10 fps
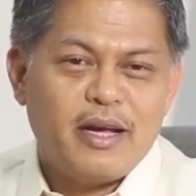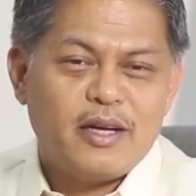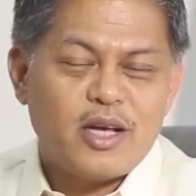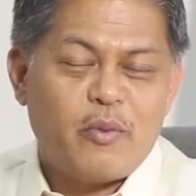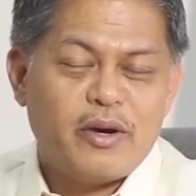
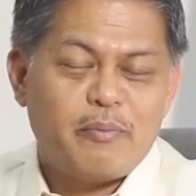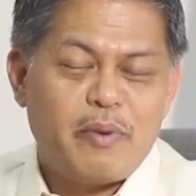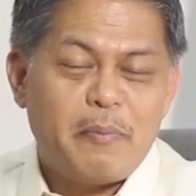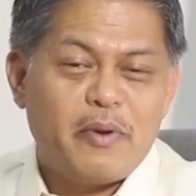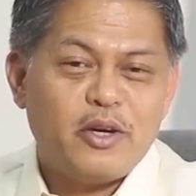As our
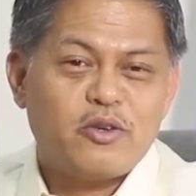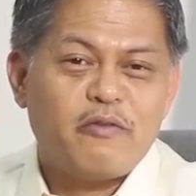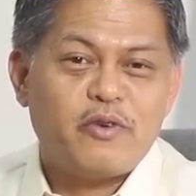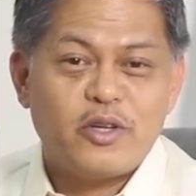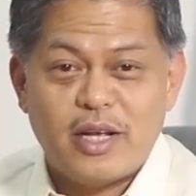
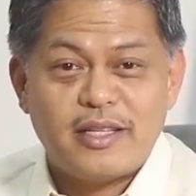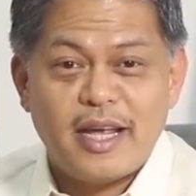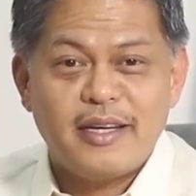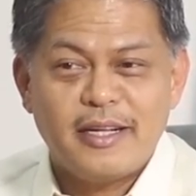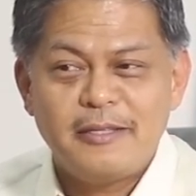preparation for the
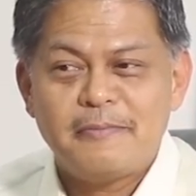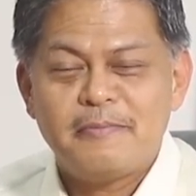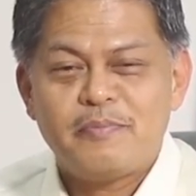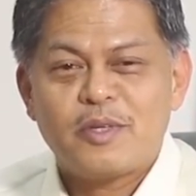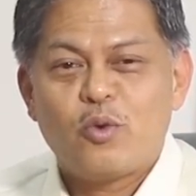centennial,
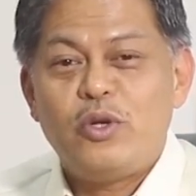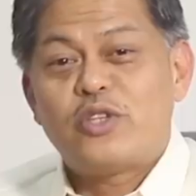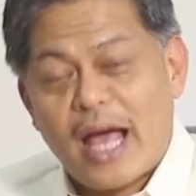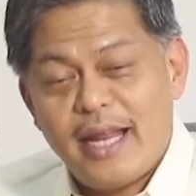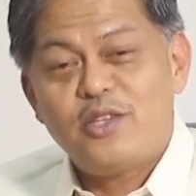we
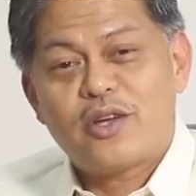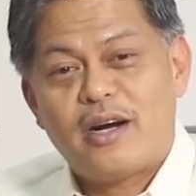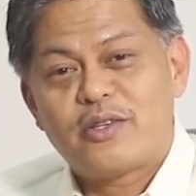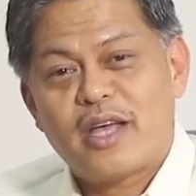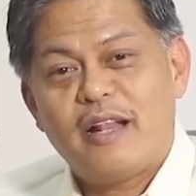challenge
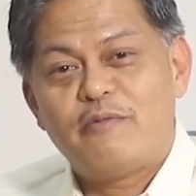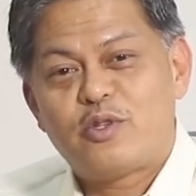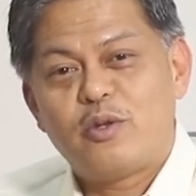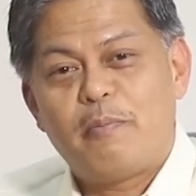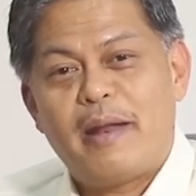
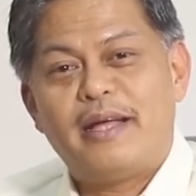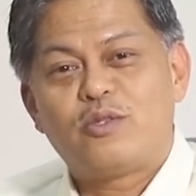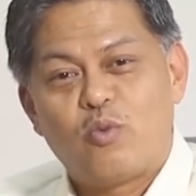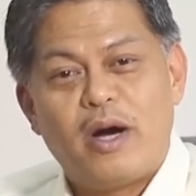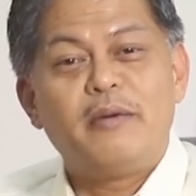ourselves to
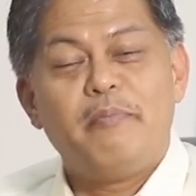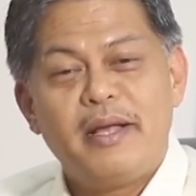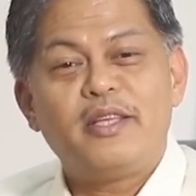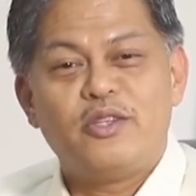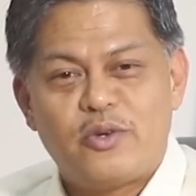plant 1
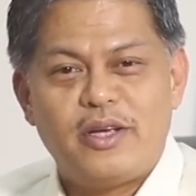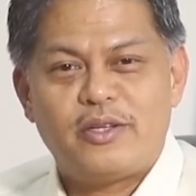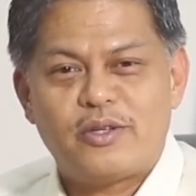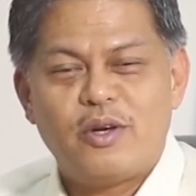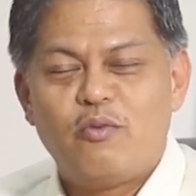million
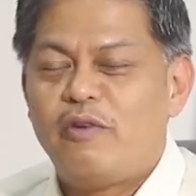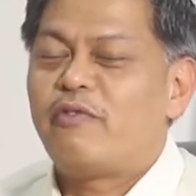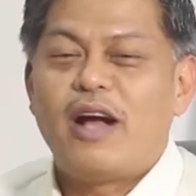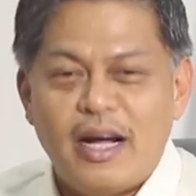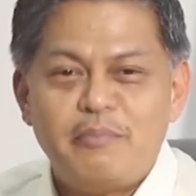trees.
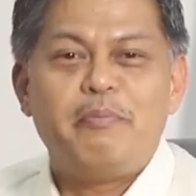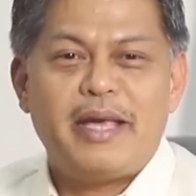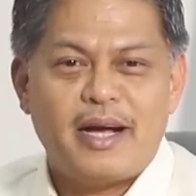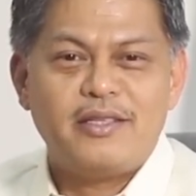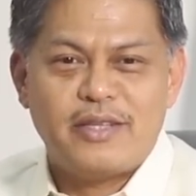We've gone
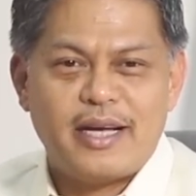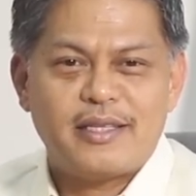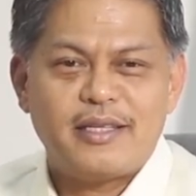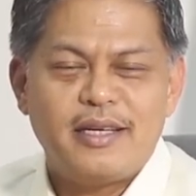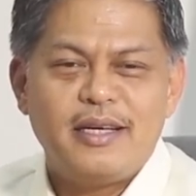beyond
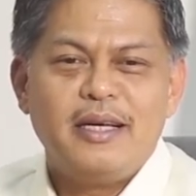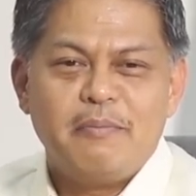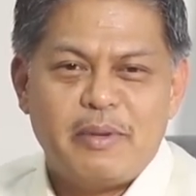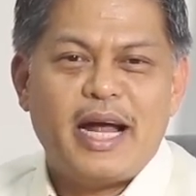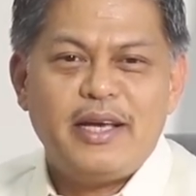that.
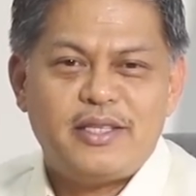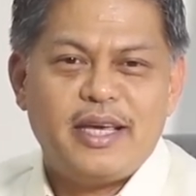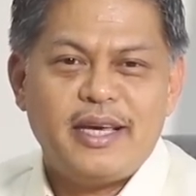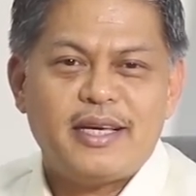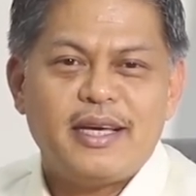But I
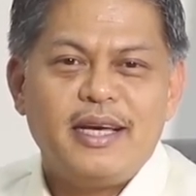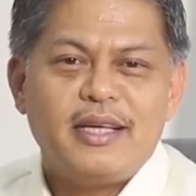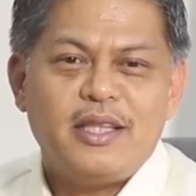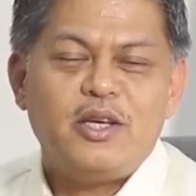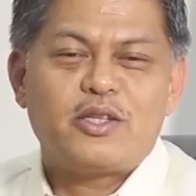think
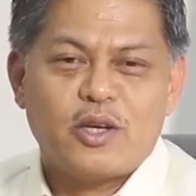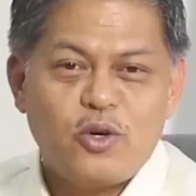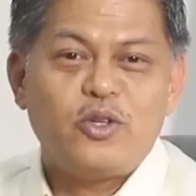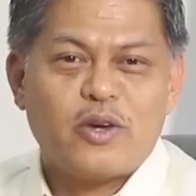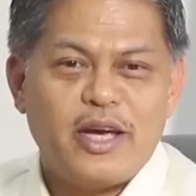this is a
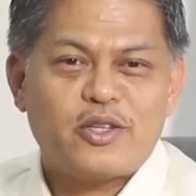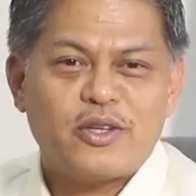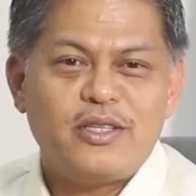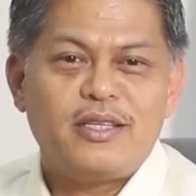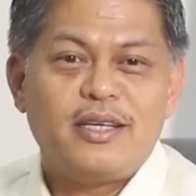good
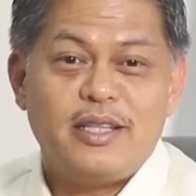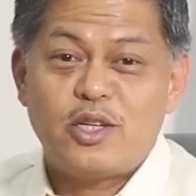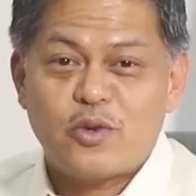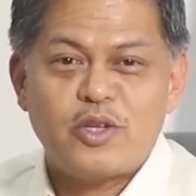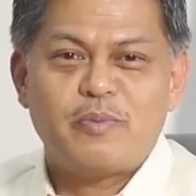occasion
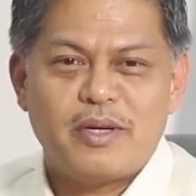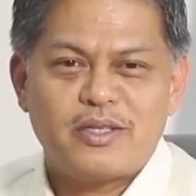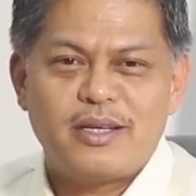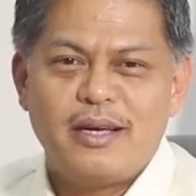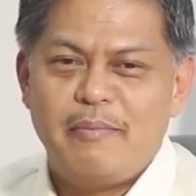this
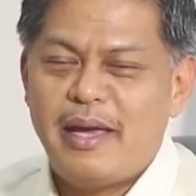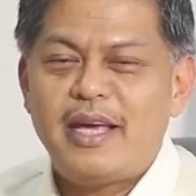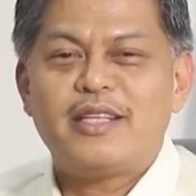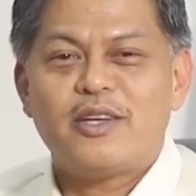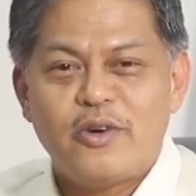Christmas.
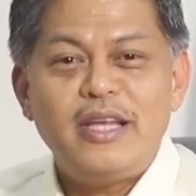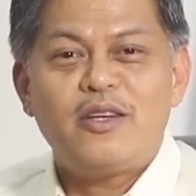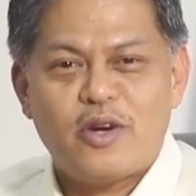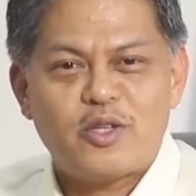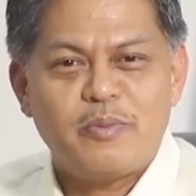Make it a
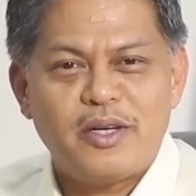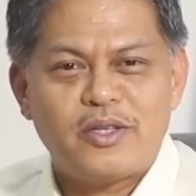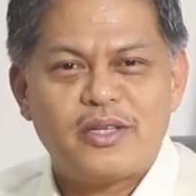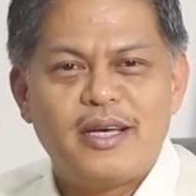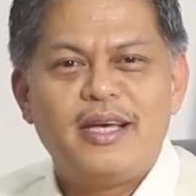green
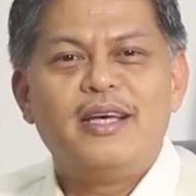Christmas.